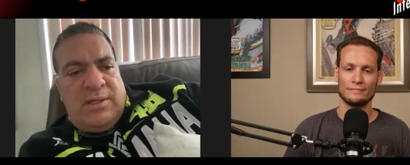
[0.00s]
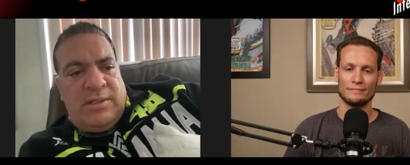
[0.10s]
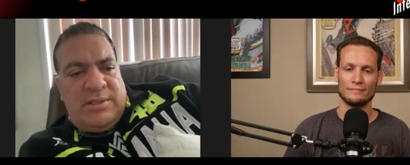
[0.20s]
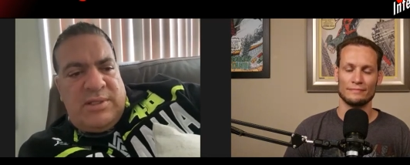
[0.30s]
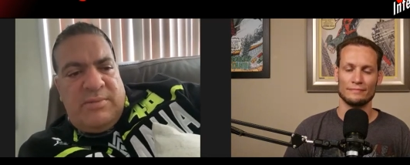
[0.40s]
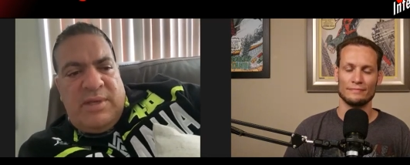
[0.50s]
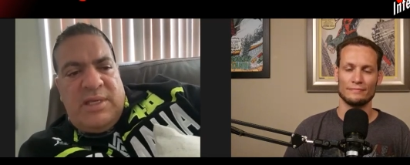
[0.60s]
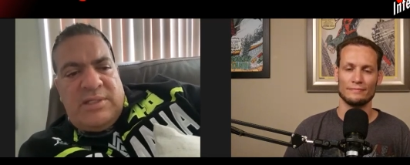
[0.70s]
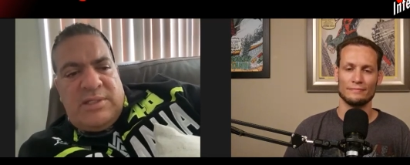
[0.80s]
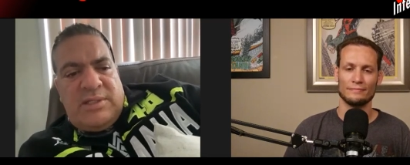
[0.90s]
Speaker 1: is
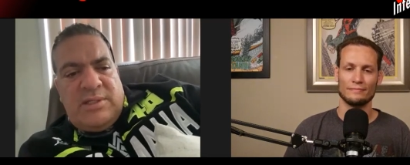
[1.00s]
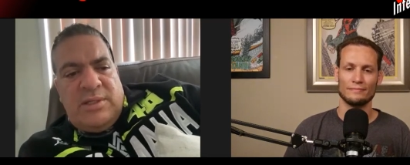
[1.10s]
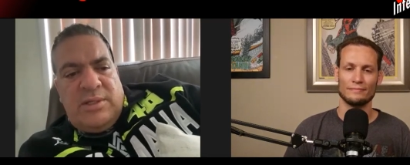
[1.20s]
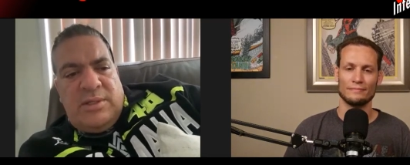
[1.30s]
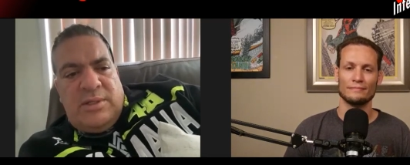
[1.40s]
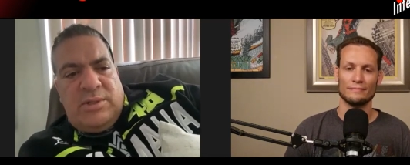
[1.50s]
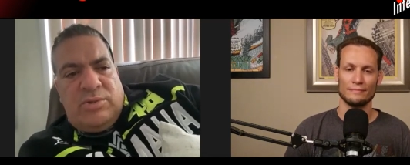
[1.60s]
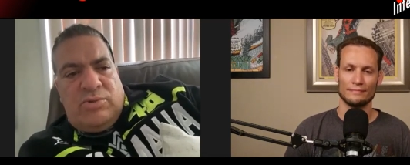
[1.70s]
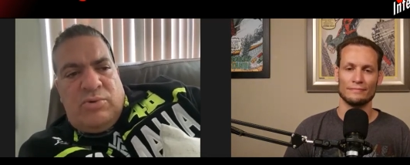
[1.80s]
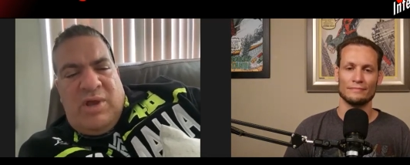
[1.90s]
amazing
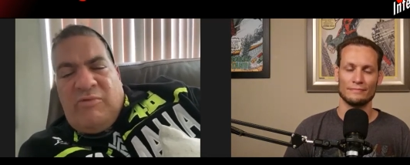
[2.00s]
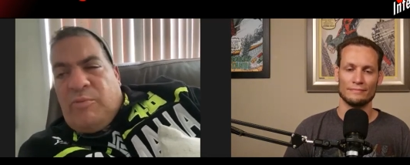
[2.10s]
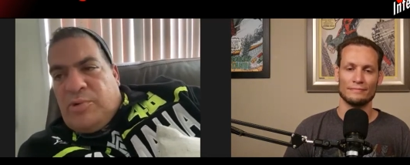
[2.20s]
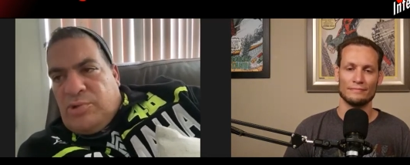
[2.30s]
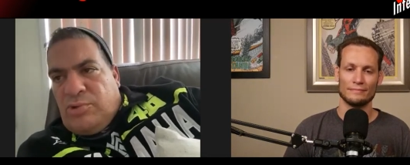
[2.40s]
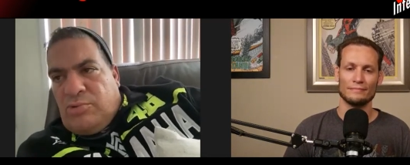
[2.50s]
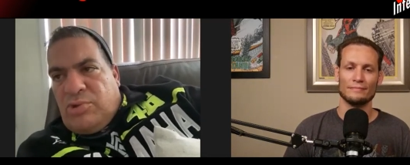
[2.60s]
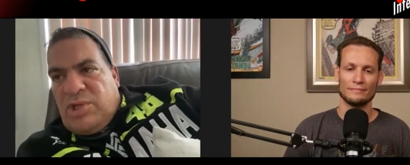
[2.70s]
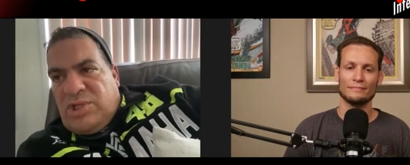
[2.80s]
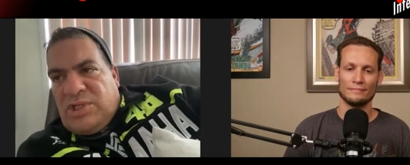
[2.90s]
to have opportunity to
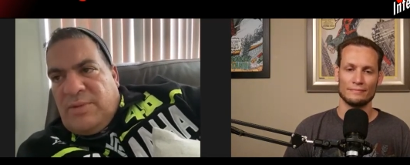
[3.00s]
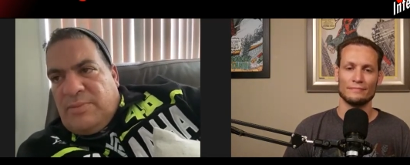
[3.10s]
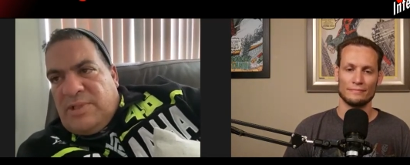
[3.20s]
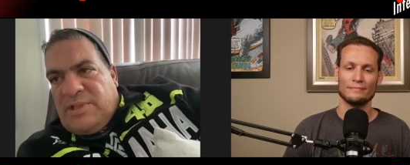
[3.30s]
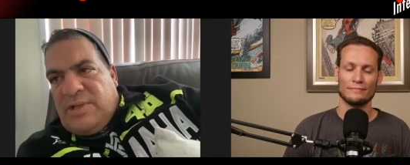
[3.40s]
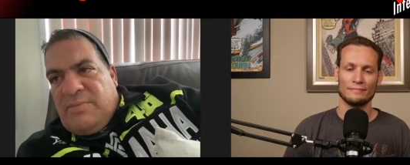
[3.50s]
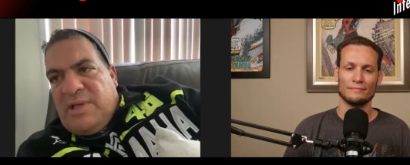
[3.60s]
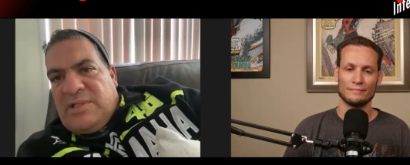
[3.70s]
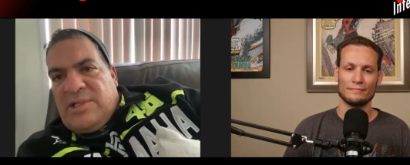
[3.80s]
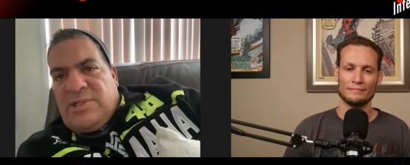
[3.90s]
teach some of these
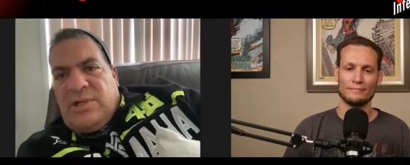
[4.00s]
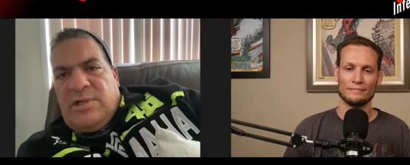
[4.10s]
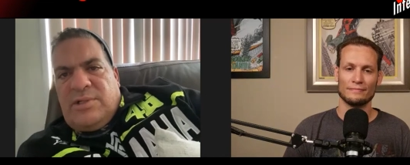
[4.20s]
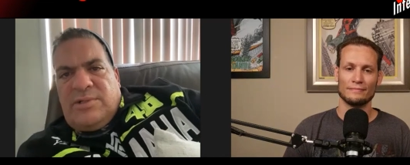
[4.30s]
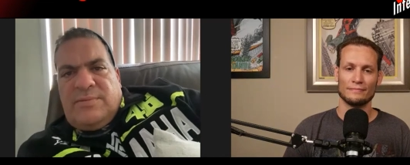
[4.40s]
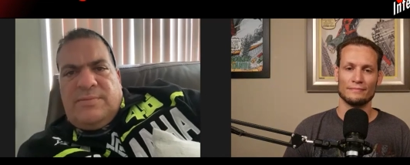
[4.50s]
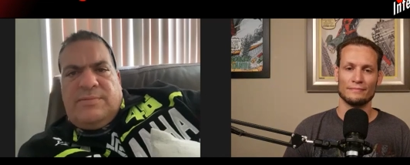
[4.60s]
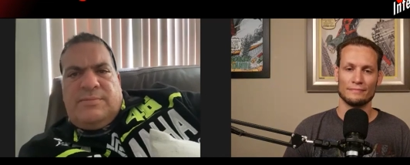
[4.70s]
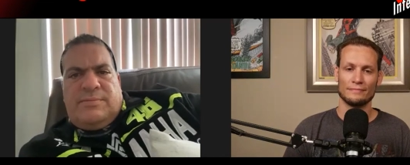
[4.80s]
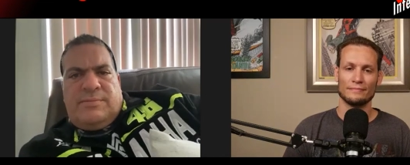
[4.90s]
amazing stars.
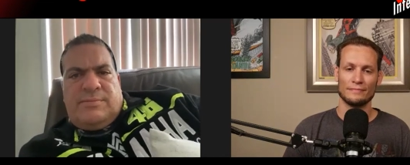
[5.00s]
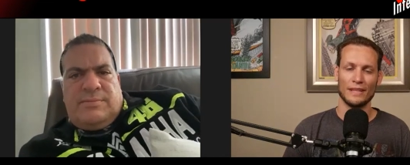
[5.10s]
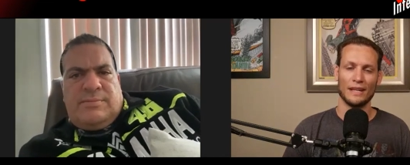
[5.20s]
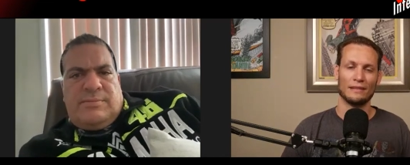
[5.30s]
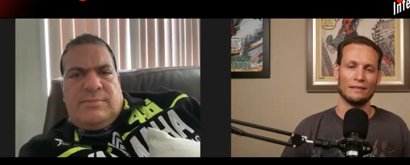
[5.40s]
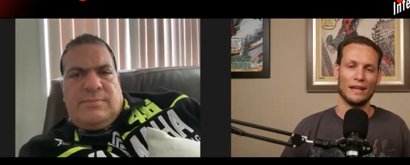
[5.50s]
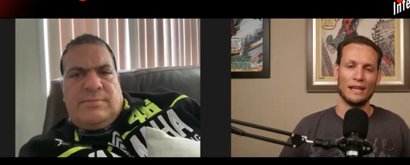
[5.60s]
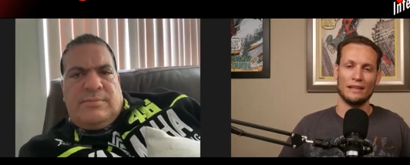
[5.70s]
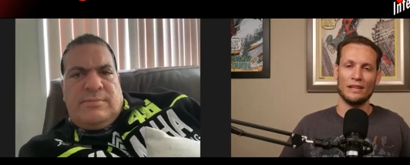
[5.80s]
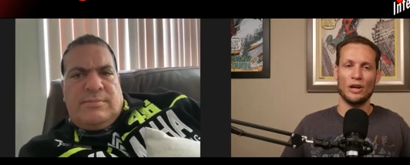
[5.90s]
Speaker 2: Yeah,
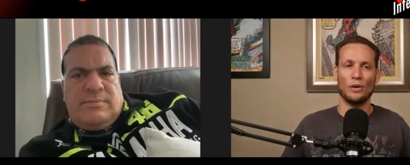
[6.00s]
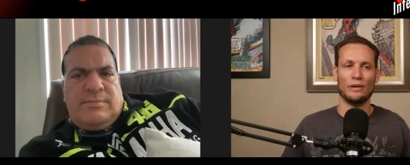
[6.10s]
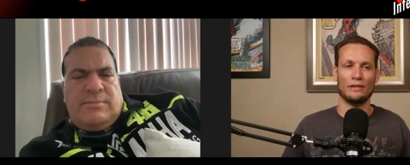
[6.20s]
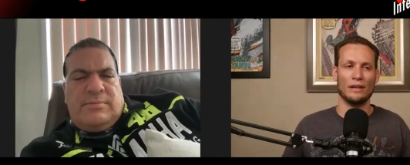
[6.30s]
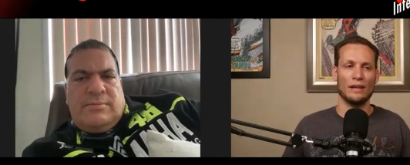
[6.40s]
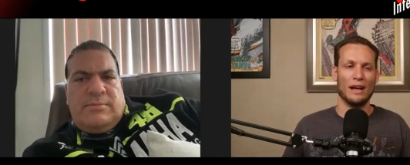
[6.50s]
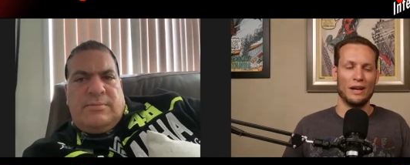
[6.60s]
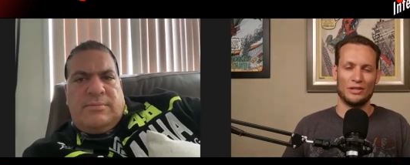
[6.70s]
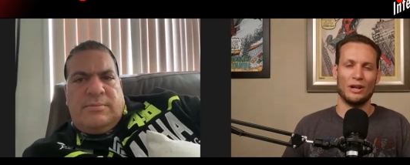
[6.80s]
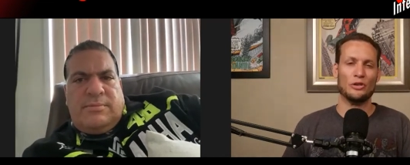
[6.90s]
I, you know, and
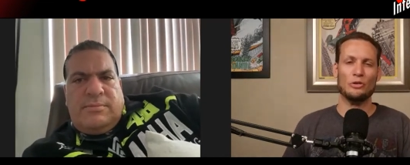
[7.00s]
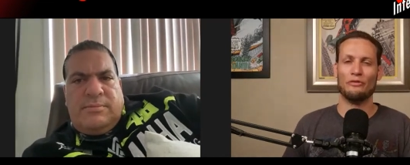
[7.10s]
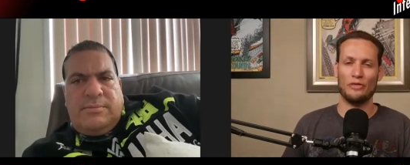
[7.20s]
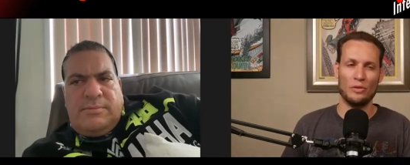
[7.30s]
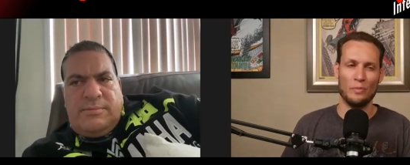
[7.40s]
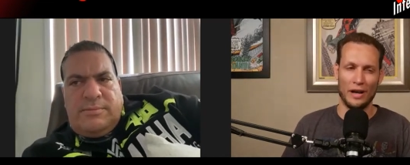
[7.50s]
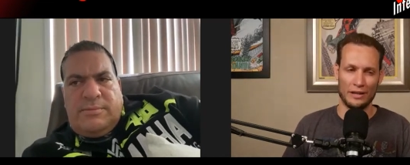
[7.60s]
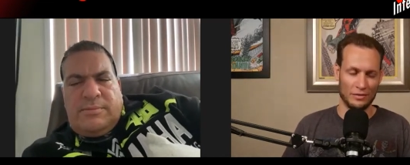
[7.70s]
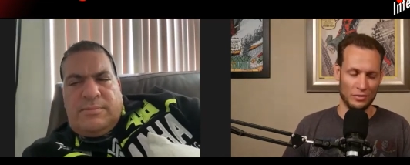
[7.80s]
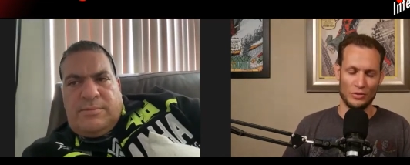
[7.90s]
I was talking to a friend of
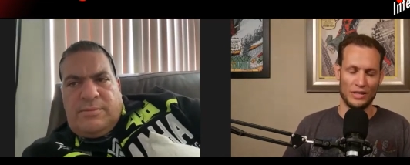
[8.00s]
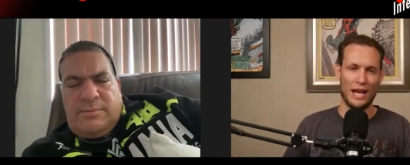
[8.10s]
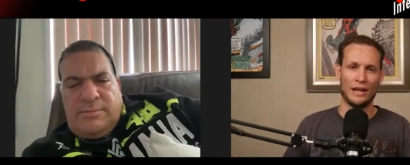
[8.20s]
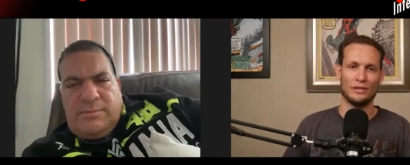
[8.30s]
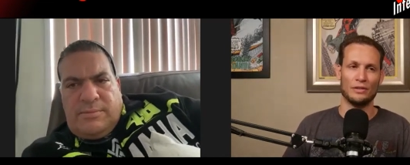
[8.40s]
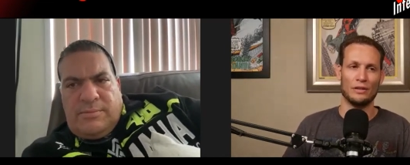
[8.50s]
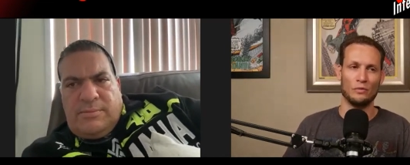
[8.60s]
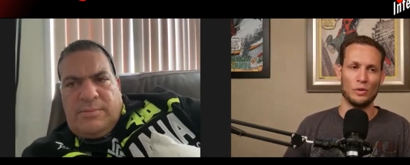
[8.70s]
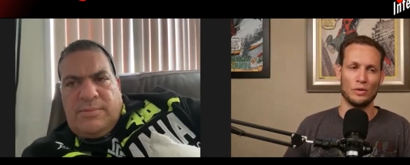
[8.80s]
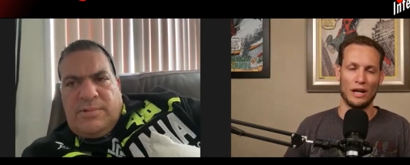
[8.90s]
mine who's an actor,
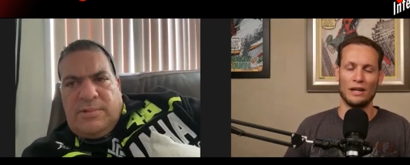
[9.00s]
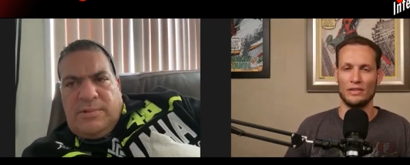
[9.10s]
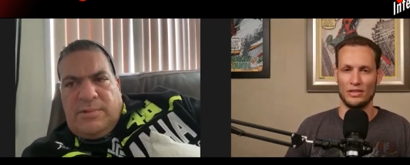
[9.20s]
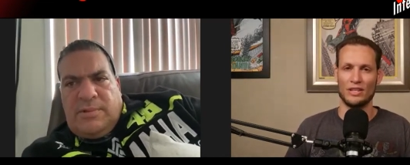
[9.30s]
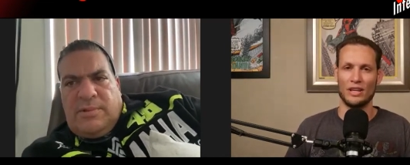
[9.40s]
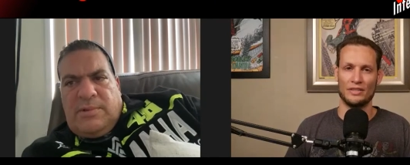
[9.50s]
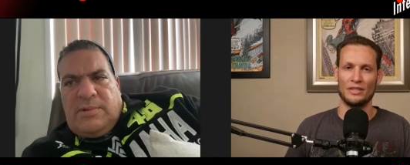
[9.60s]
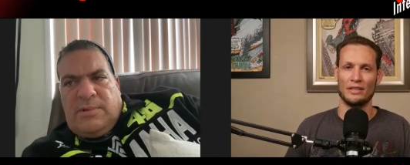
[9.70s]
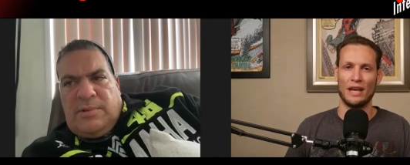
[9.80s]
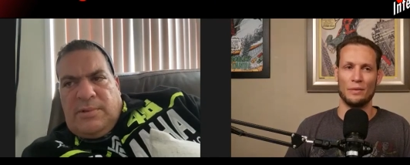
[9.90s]
and we were kind of
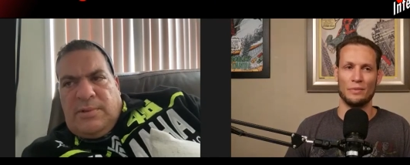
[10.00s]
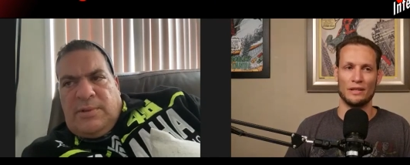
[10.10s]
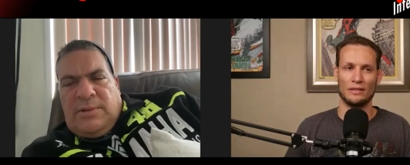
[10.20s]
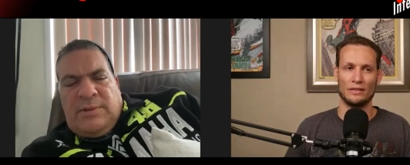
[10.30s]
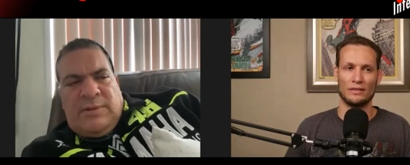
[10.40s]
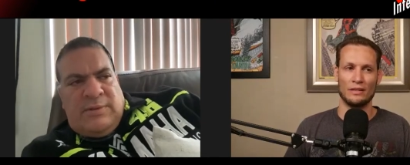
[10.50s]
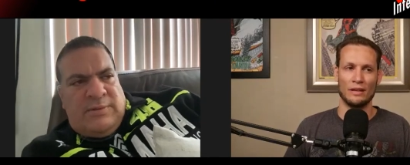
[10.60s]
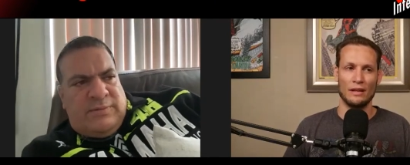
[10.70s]
discussing that because